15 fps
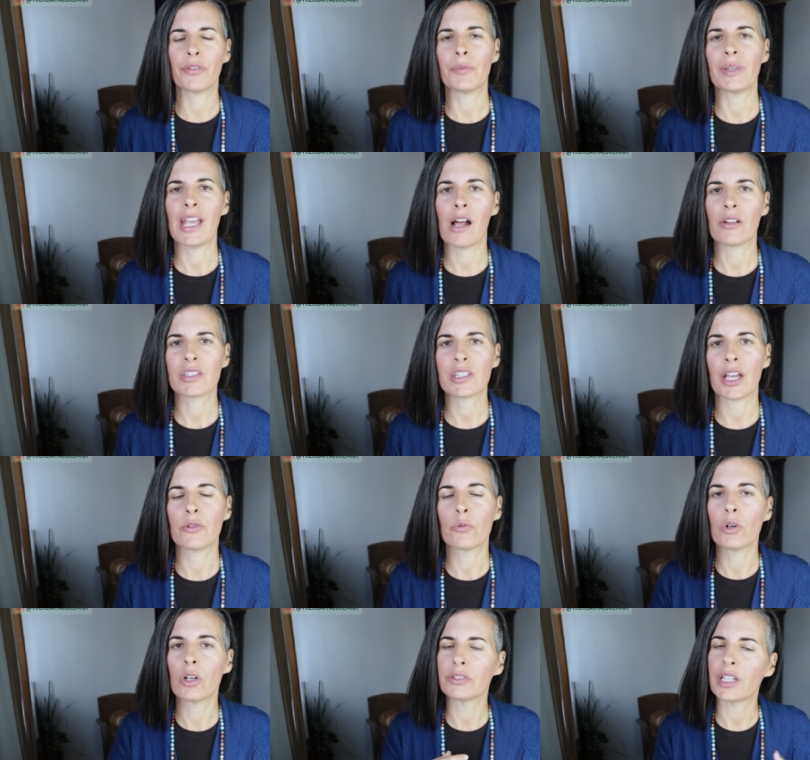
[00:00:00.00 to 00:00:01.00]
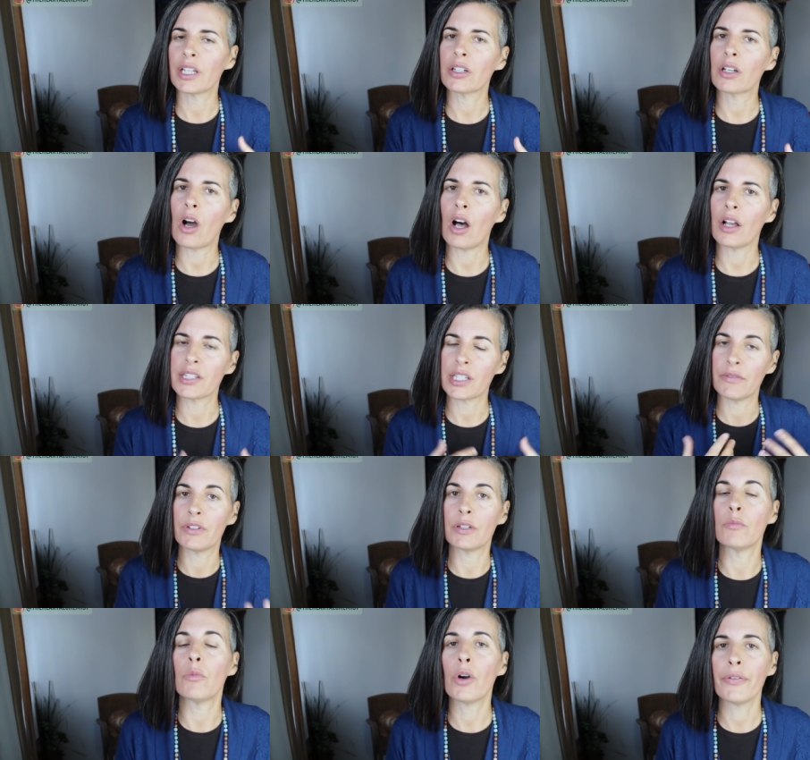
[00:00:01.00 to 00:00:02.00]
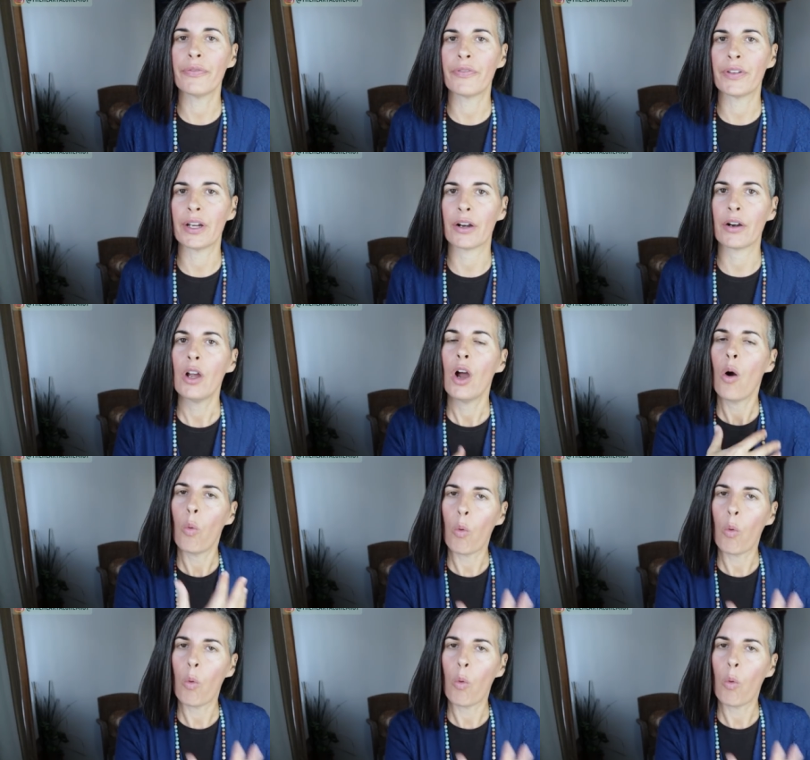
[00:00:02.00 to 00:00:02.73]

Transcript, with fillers: from the outside world can cause even more fear